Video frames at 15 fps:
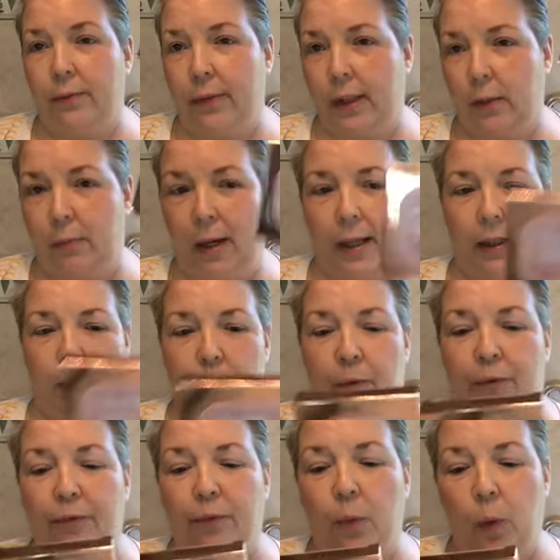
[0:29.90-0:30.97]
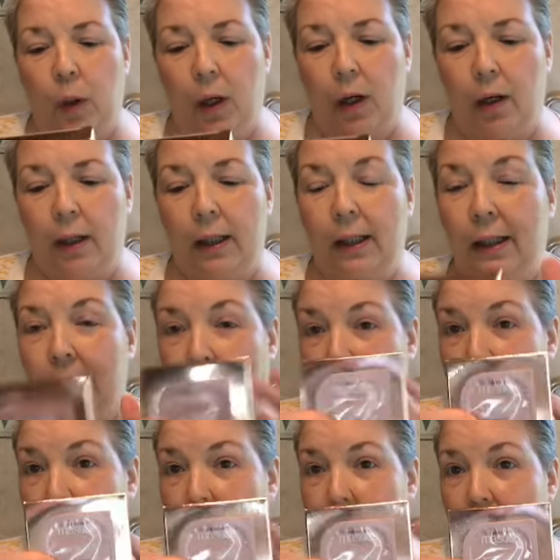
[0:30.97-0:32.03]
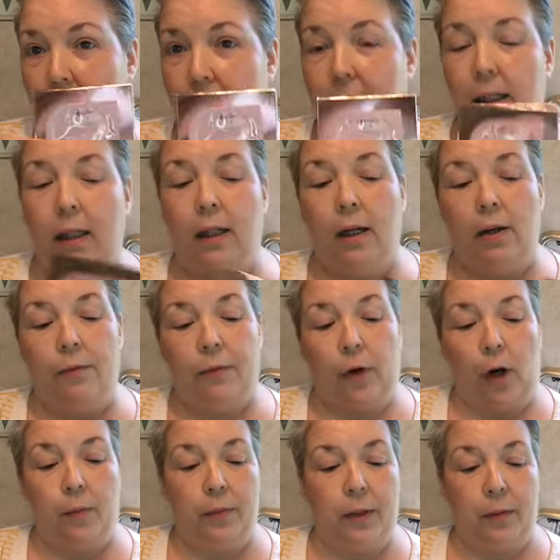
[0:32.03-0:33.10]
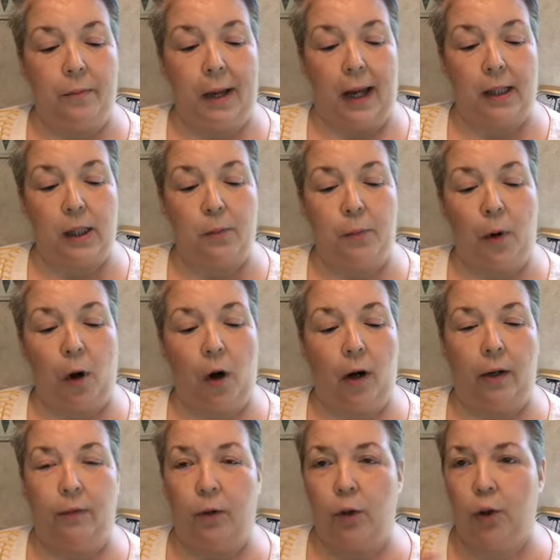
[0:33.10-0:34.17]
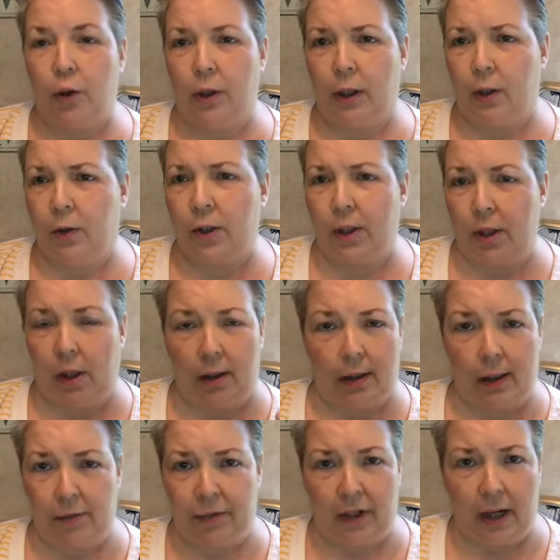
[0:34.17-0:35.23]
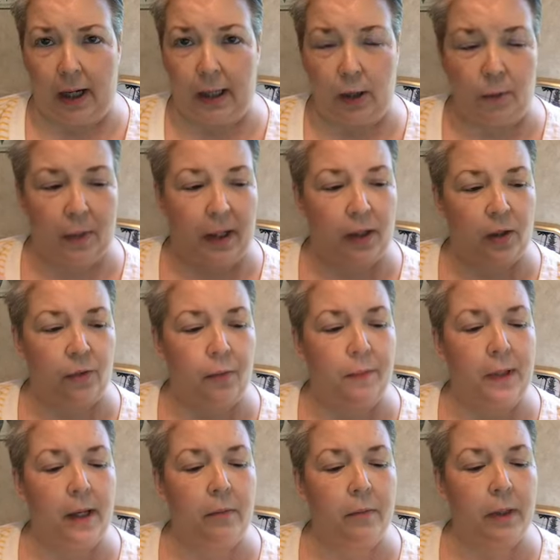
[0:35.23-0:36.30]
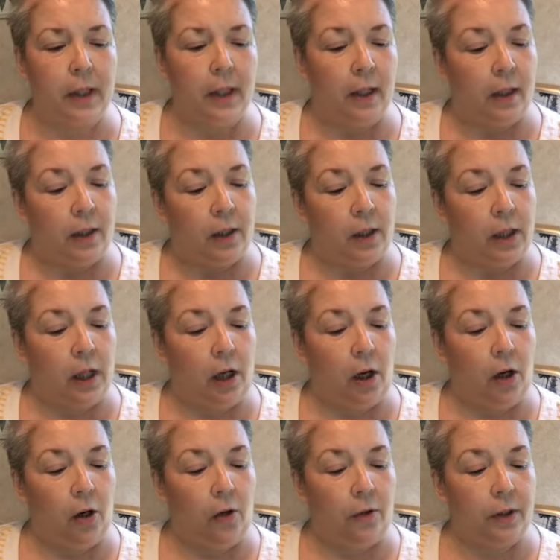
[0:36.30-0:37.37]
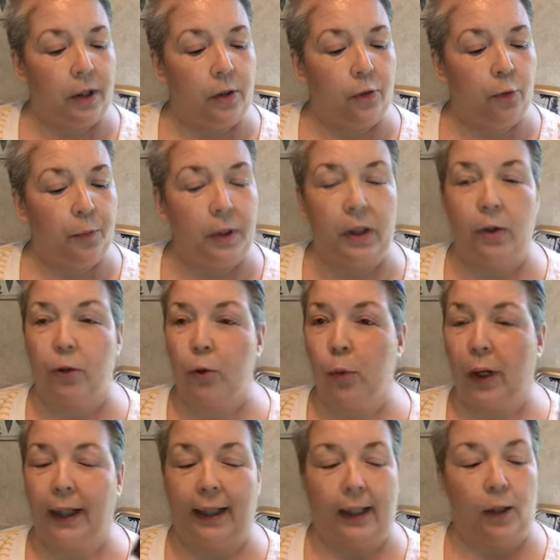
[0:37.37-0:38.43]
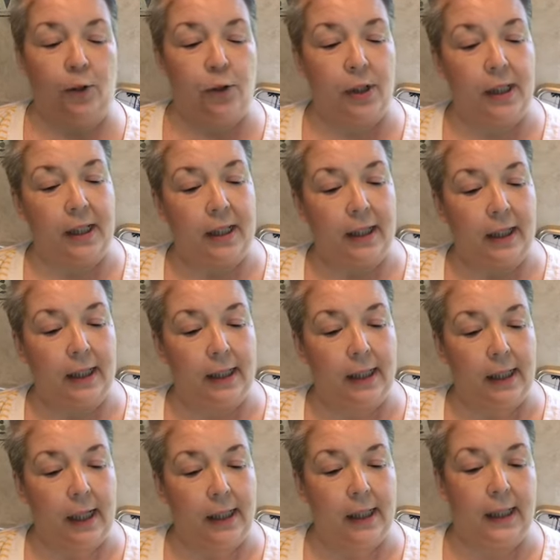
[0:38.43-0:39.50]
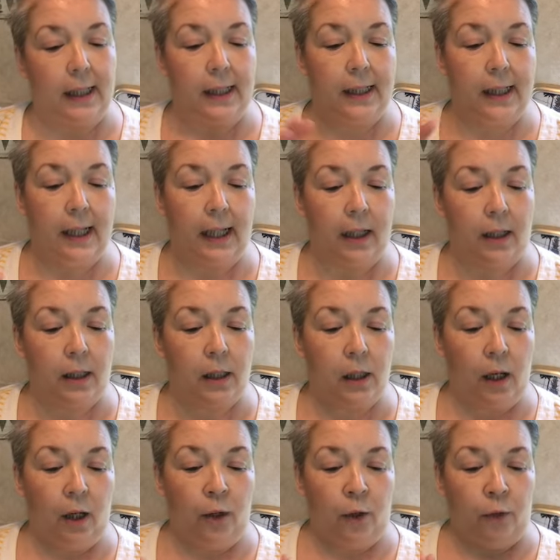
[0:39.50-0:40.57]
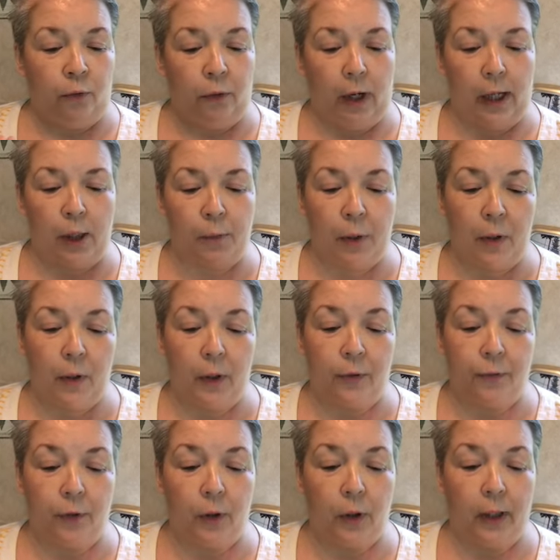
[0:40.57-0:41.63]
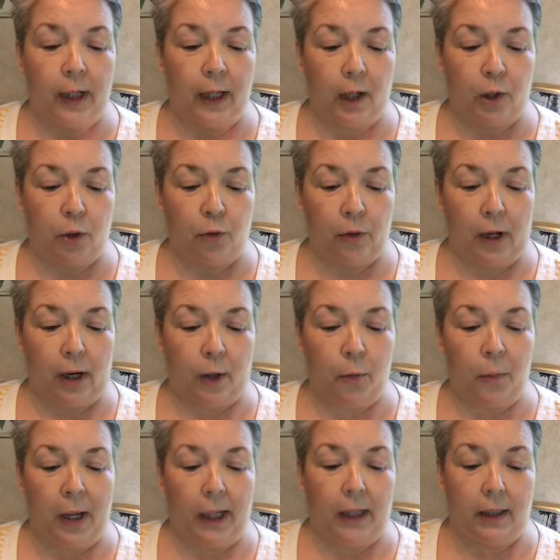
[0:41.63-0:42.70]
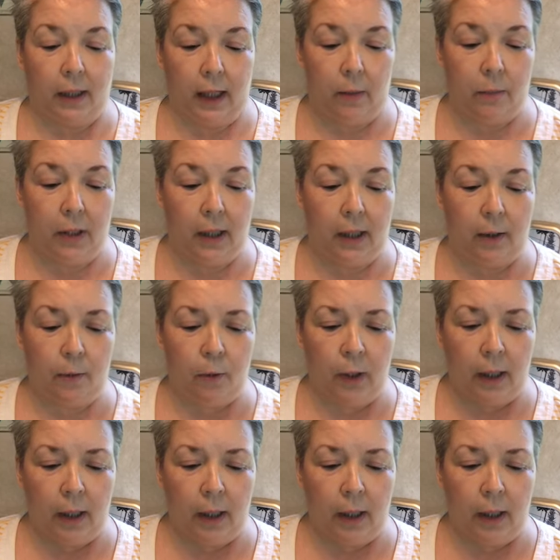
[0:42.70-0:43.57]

of these masks before like this from the mask bar. I've usually used different kinds of masks from them, so this will be quite interesting. It says it contains raspberry fruit extract, macadamia,